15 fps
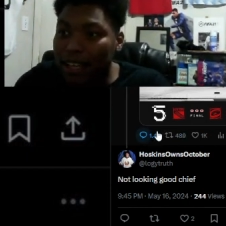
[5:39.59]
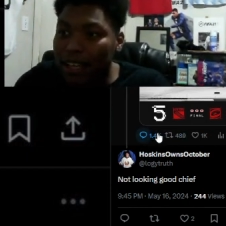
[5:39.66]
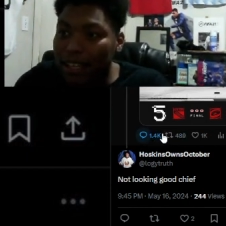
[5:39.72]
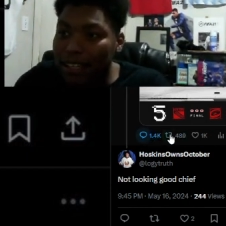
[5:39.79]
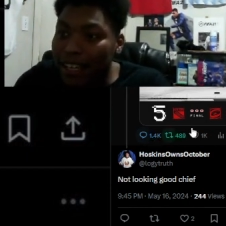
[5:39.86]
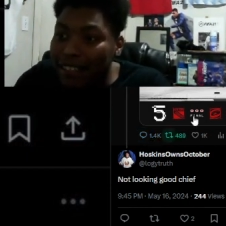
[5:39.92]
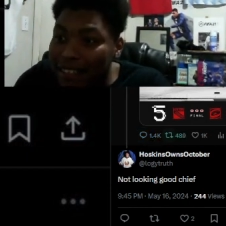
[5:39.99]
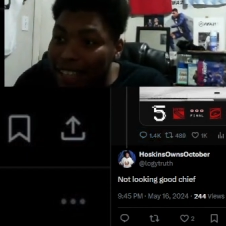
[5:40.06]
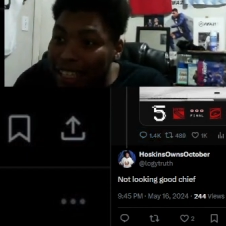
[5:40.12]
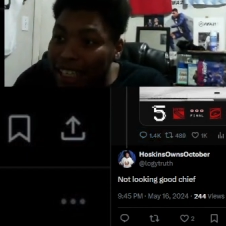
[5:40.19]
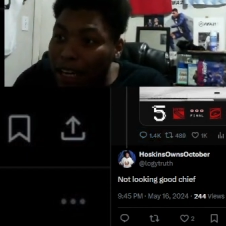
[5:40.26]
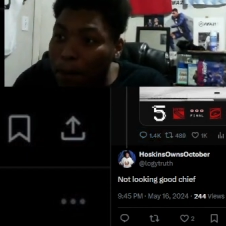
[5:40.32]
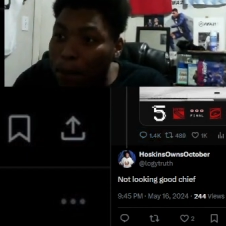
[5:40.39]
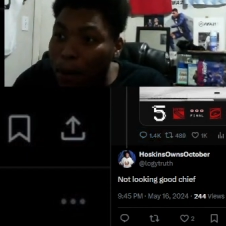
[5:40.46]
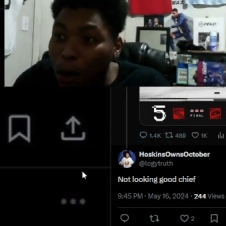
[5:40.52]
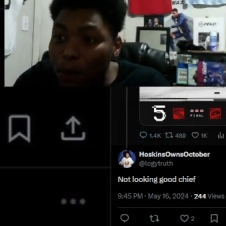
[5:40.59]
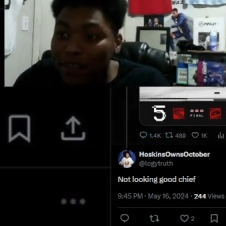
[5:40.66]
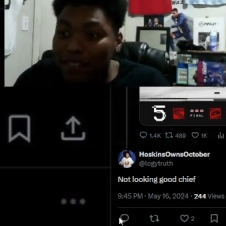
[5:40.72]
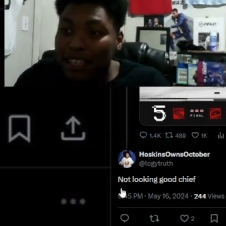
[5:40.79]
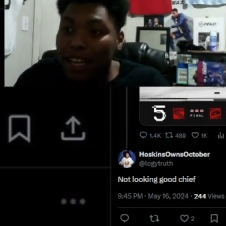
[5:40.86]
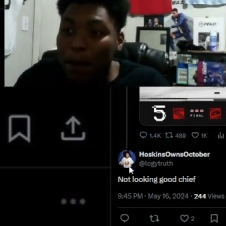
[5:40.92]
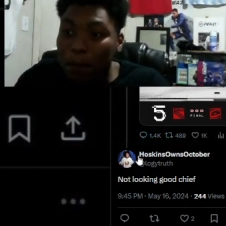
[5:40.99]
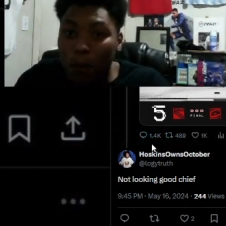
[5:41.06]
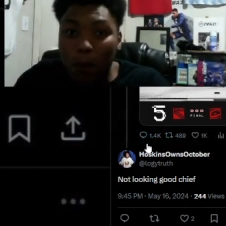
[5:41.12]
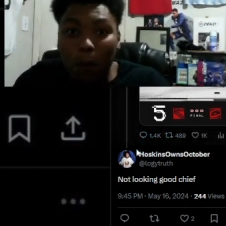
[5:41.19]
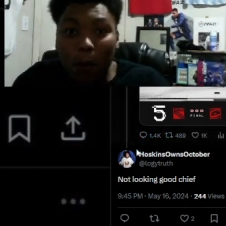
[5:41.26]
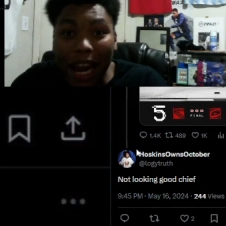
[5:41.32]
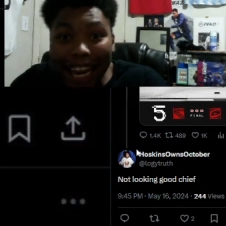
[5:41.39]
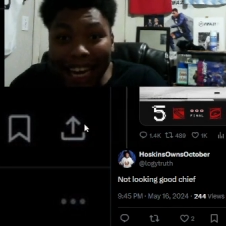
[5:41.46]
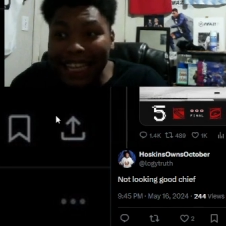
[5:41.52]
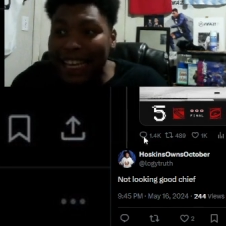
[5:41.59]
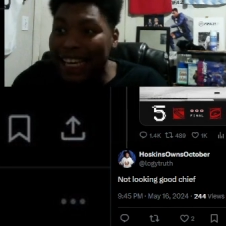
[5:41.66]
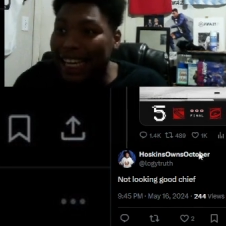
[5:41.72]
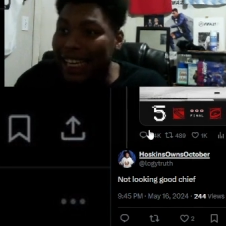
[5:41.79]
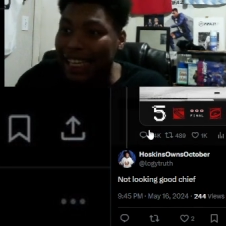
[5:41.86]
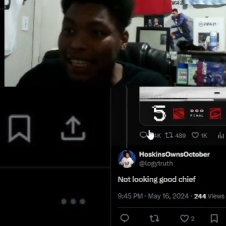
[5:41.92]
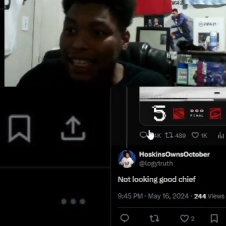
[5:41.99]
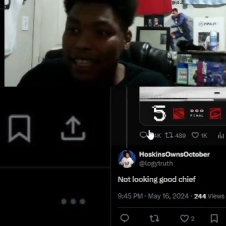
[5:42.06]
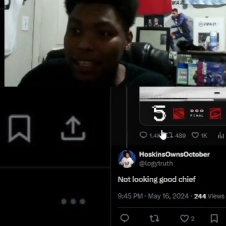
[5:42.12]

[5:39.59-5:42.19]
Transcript: They're sitting there posted up waiting.